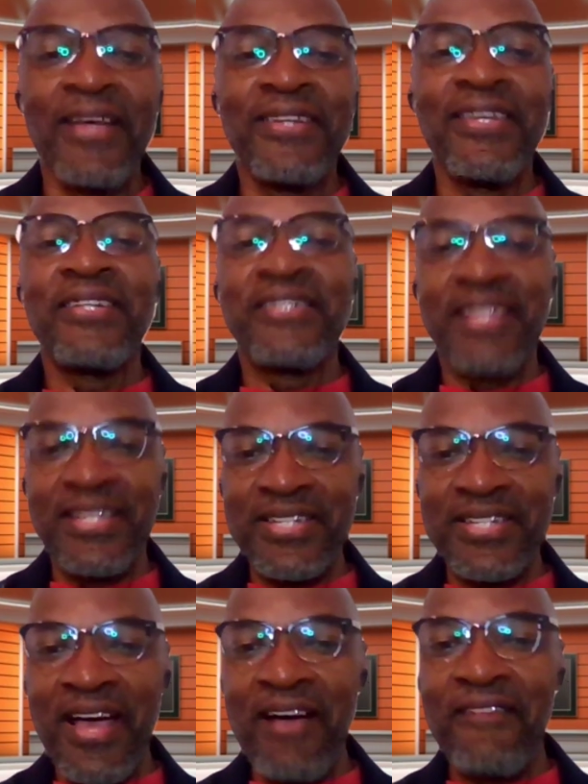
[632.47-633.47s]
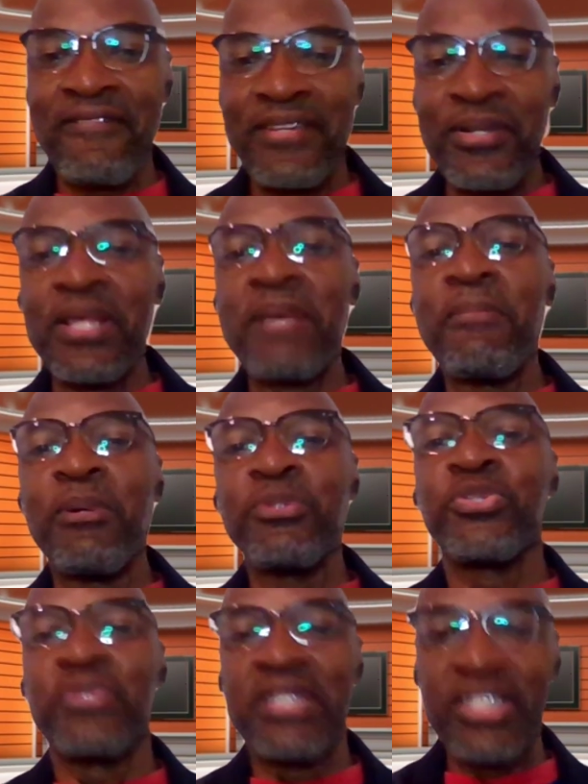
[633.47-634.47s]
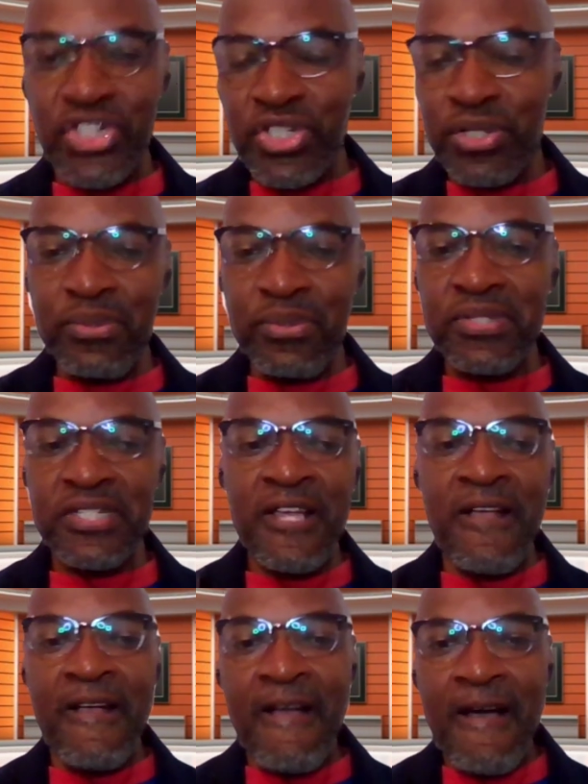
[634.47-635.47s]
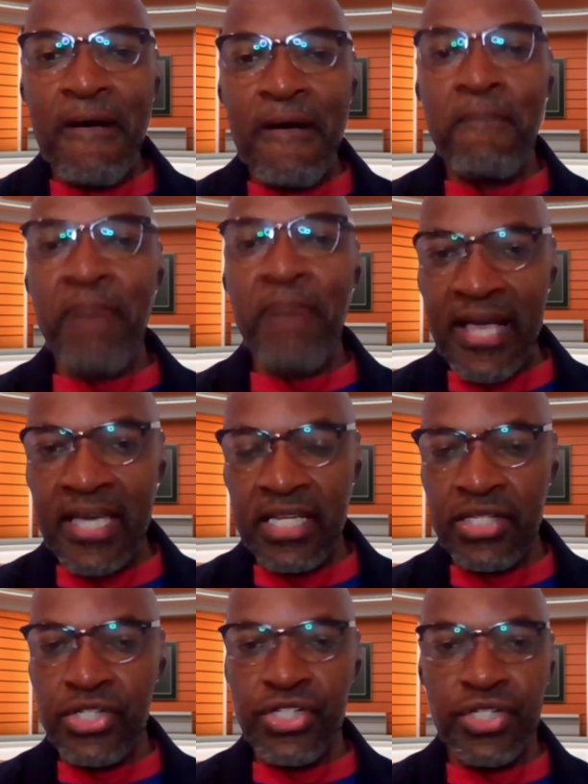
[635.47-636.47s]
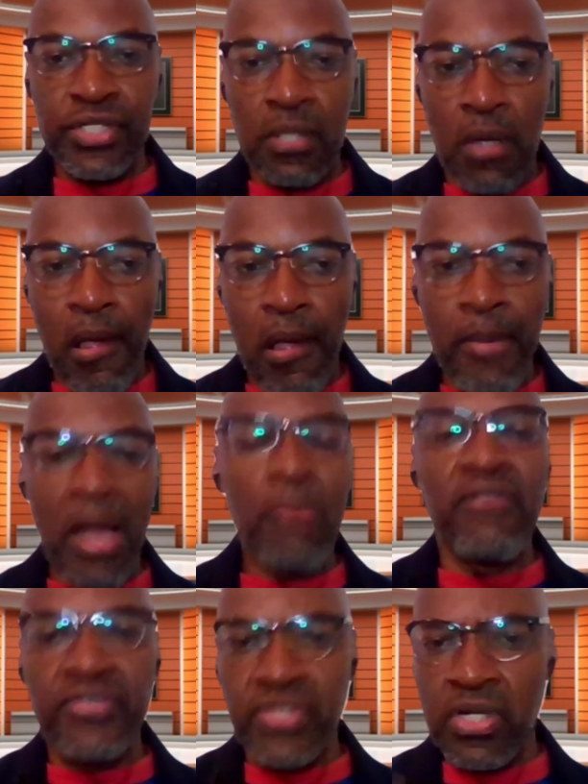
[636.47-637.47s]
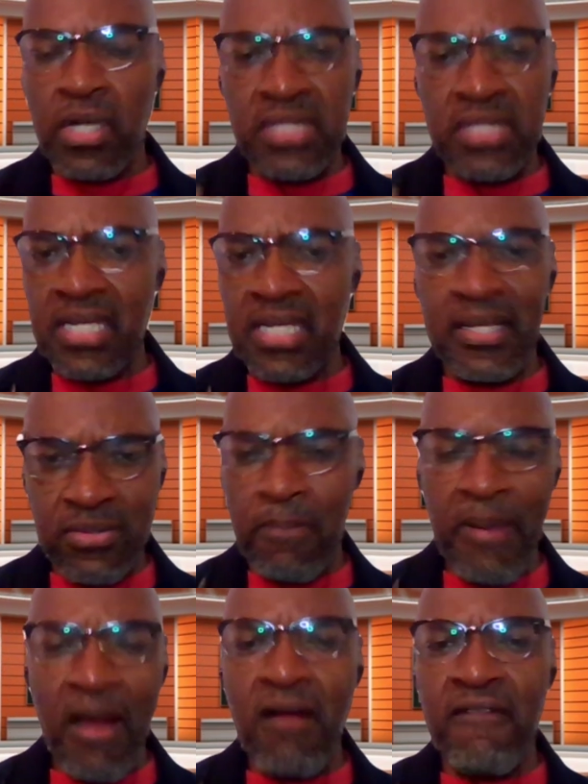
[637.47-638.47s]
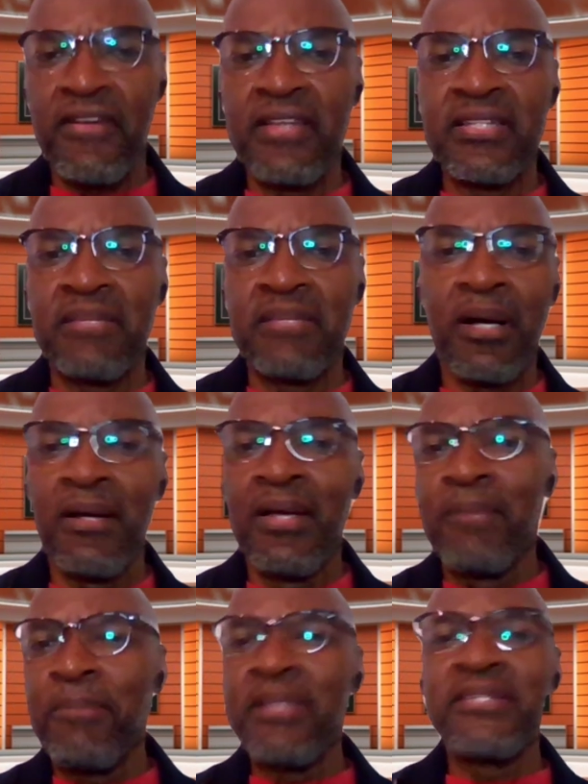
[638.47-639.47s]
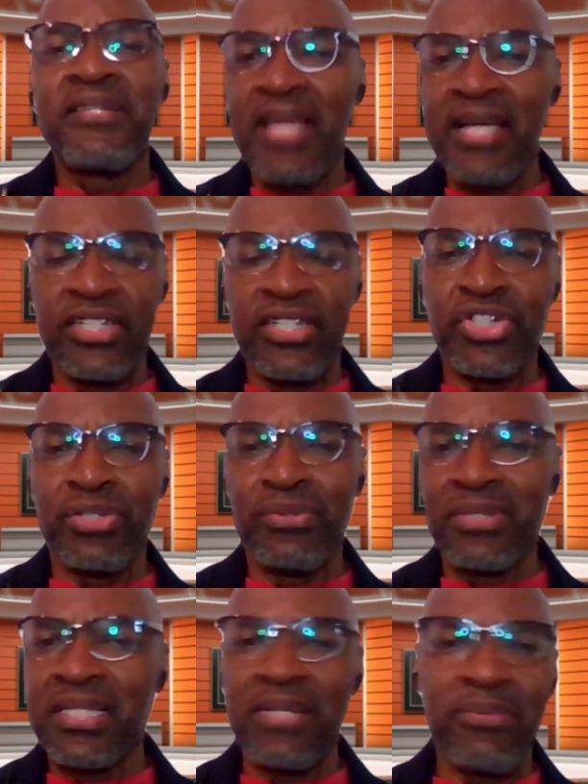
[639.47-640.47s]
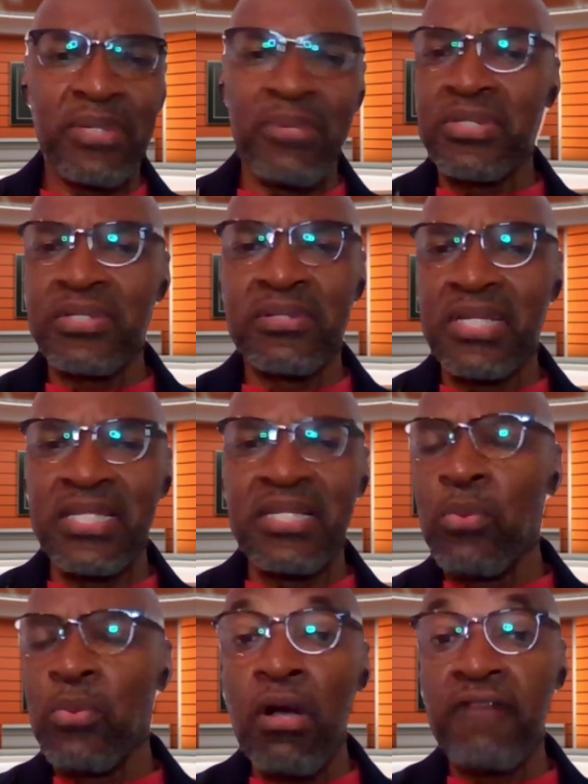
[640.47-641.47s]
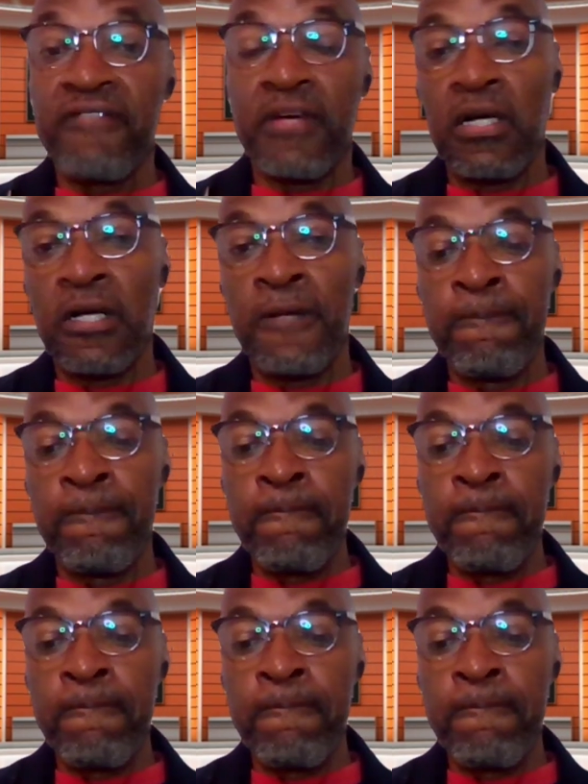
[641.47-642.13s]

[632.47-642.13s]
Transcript: Yeah, tended to have, emotional issues, baggage, however she articulated. So I'm paraphrasing, but basically they had issues and it didn't work for her.